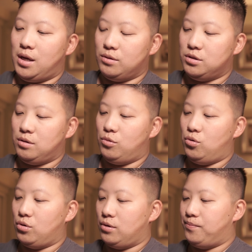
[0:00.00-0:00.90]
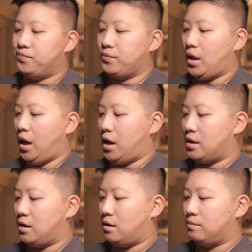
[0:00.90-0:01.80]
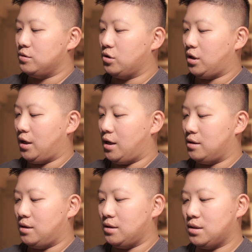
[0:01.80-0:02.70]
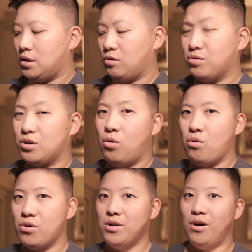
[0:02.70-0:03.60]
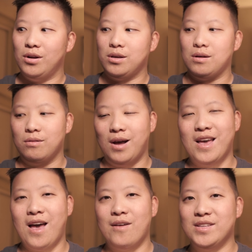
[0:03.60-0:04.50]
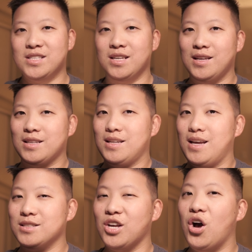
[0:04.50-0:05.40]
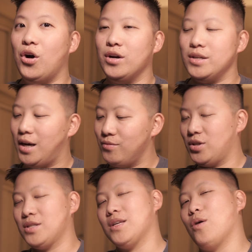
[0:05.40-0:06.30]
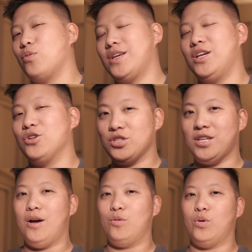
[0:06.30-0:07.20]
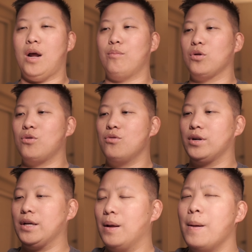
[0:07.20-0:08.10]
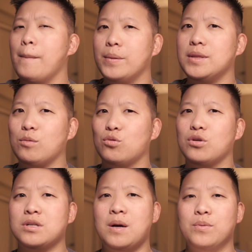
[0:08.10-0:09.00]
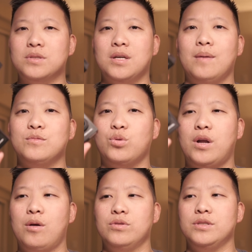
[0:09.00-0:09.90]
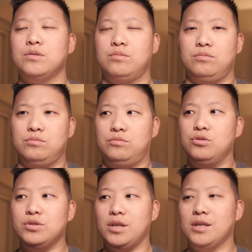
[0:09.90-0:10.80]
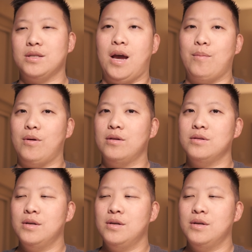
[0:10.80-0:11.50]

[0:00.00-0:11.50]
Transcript: down some more, and I was looking at this record audio. I have it selected as on. Obviously, I want to hear sound when I'm recording, but there were a couple times when I was using this camera